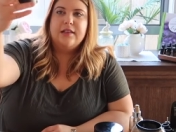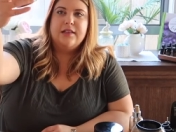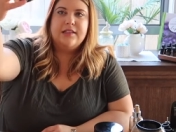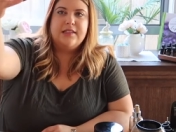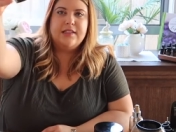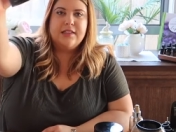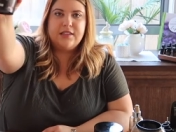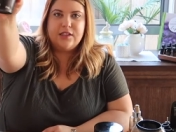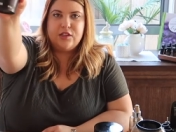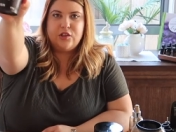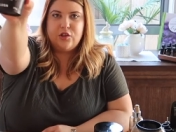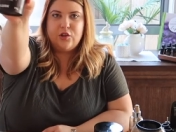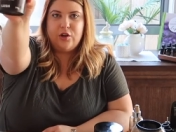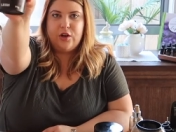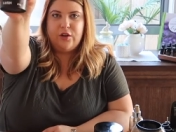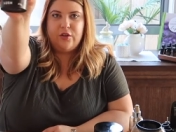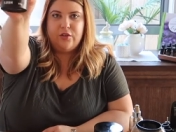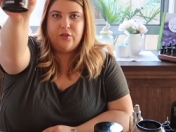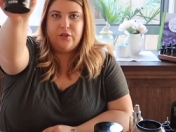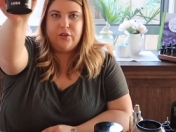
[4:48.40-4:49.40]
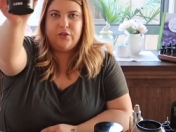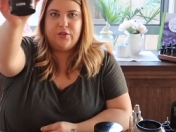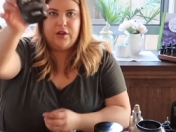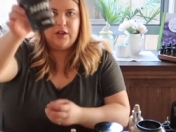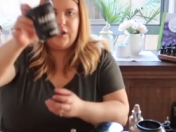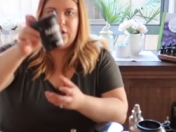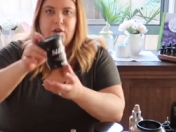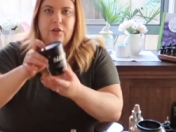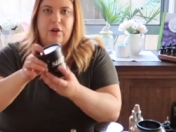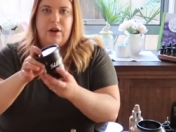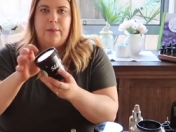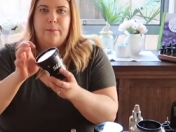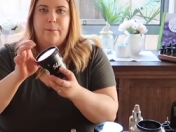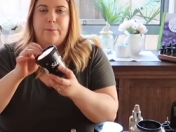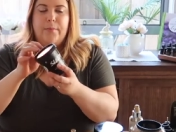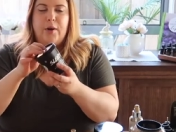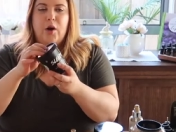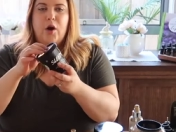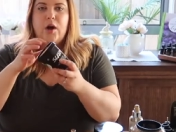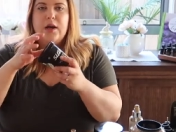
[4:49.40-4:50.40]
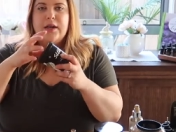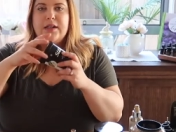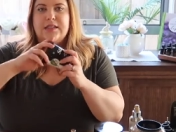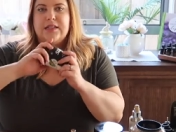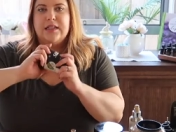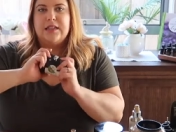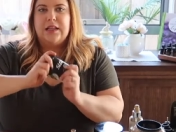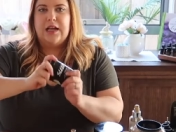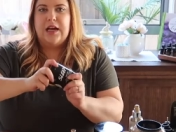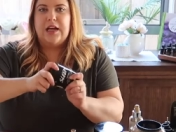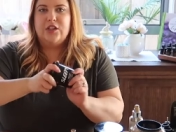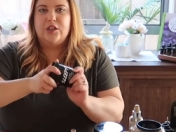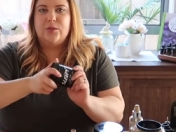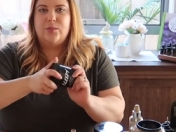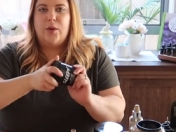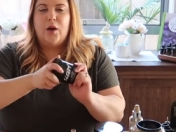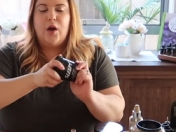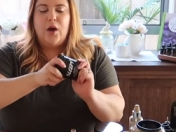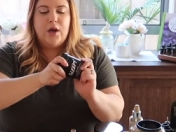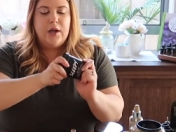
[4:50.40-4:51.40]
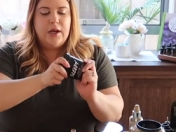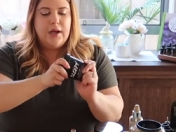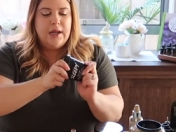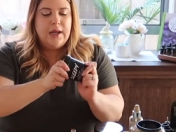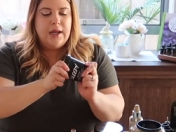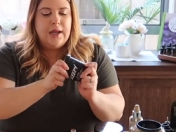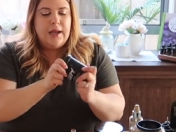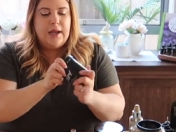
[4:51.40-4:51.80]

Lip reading: This is a 215-gram pot. It's a larger pot.